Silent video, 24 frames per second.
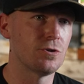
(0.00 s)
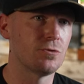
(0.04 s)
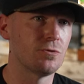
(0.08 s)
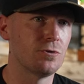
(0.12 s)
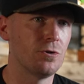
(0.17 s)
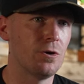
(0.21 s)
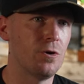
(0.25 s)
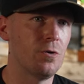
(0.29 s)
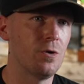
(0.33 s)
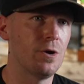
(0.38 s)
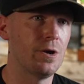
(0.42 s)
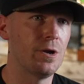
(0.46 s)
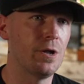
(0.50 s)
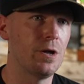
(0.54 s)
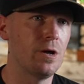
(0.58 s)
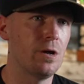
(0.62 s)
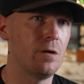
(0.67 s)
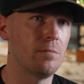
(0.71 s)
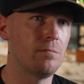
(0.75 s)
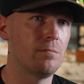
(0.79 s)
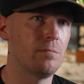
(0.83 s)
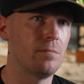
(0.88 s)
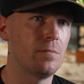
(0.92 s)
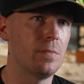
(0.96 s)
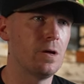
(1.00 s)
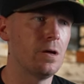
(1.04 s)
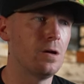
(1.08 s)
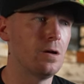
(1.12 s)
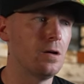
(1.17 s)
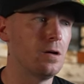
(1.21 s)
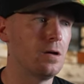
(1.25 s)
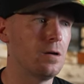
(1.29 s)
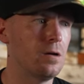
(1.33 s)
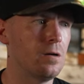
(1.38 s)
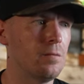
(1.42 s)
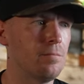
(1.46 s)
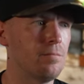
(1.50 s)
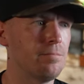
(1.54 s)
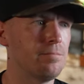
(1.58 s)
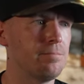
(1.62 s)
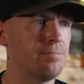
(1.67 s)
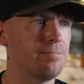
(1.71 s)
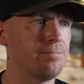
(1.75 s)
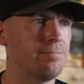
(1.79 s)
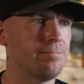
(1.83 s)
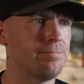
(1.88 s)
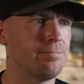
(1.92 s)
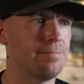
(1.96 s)
Growing up
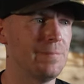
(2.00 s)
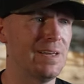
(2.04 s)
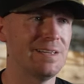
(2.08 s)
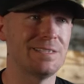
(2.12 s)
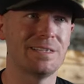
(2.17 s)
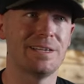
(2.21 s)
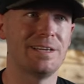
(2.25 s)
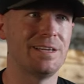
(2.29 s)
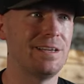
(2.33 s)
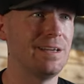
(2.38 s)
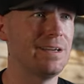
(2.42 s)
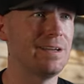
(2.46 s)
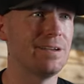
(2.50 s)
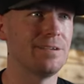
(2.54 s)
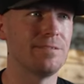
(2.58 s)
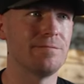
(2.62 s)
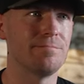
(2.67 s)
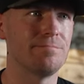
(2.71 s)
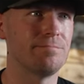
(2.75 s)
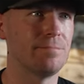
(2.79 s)
as a kid,